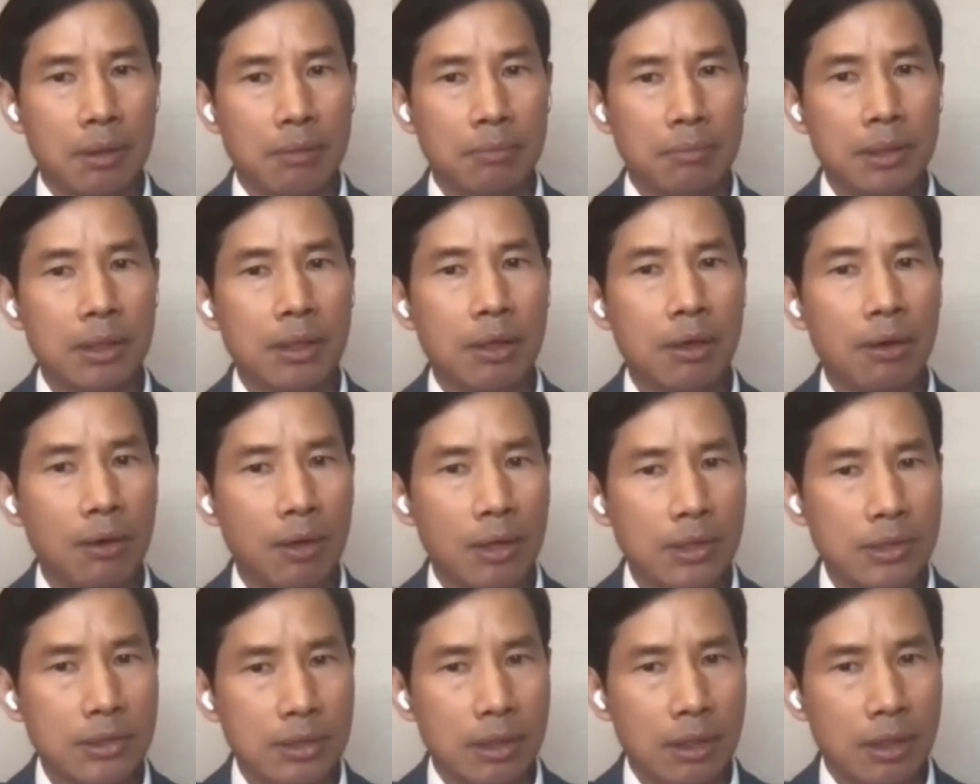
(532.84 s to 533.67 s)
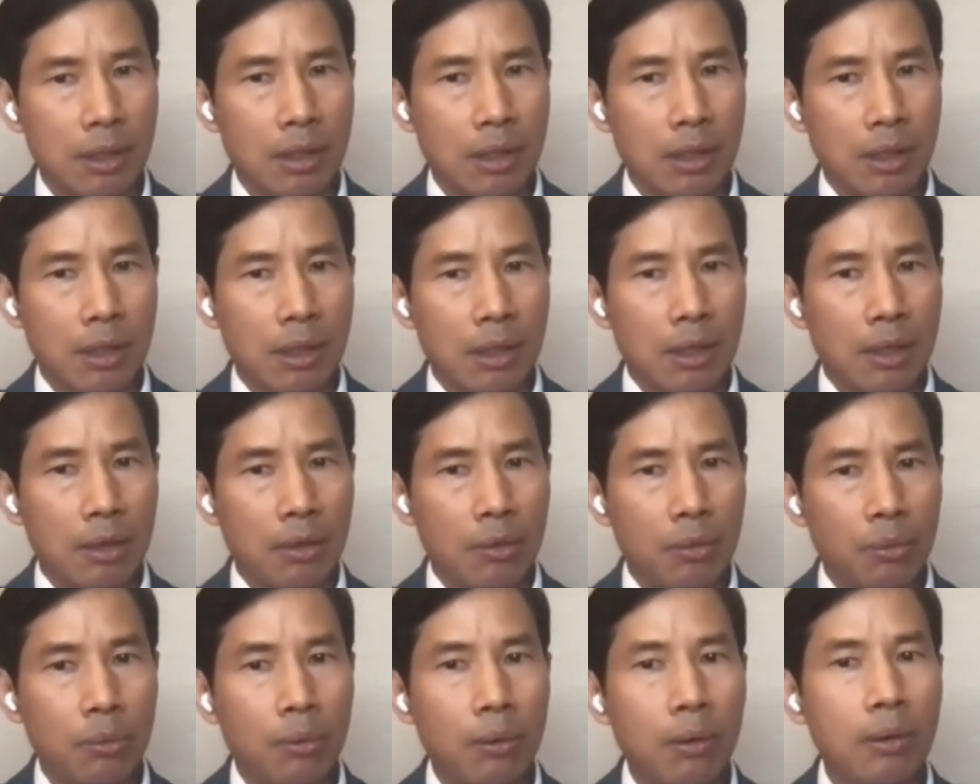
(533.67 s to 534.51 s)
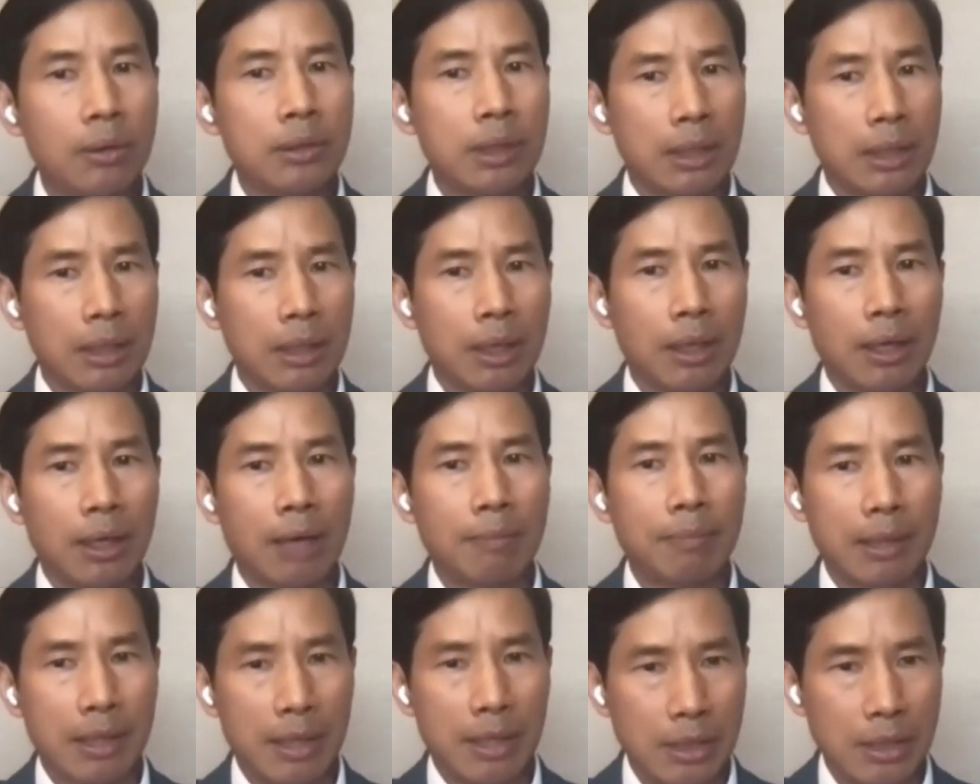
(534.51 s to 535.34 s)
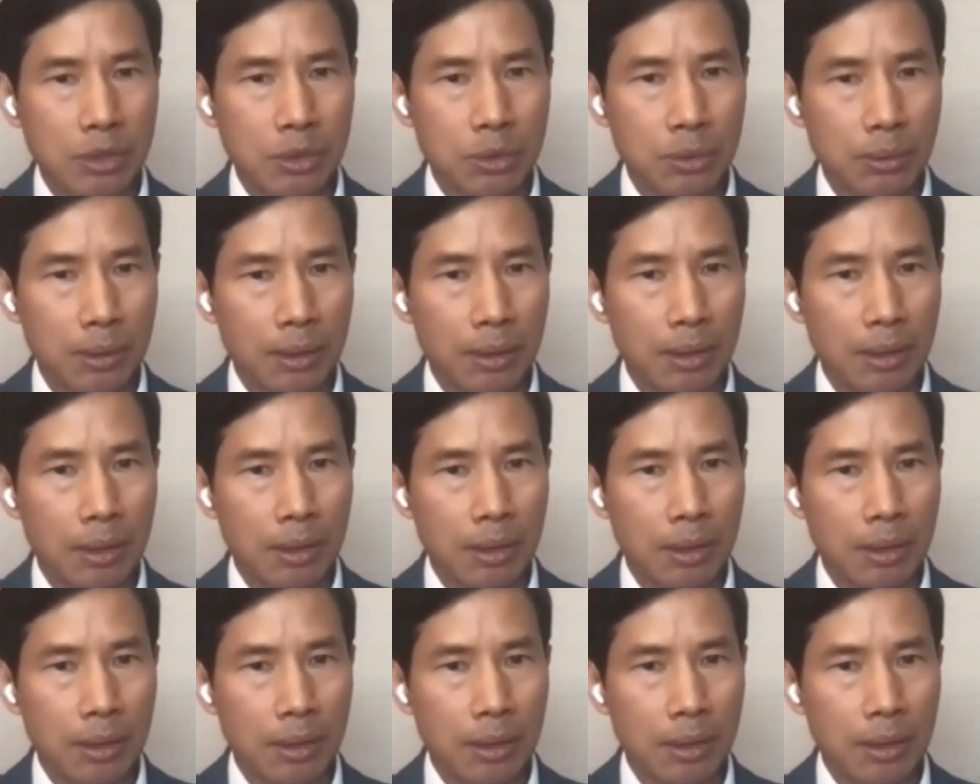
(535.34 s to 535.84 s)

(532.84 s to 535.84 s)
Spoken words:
because world economic history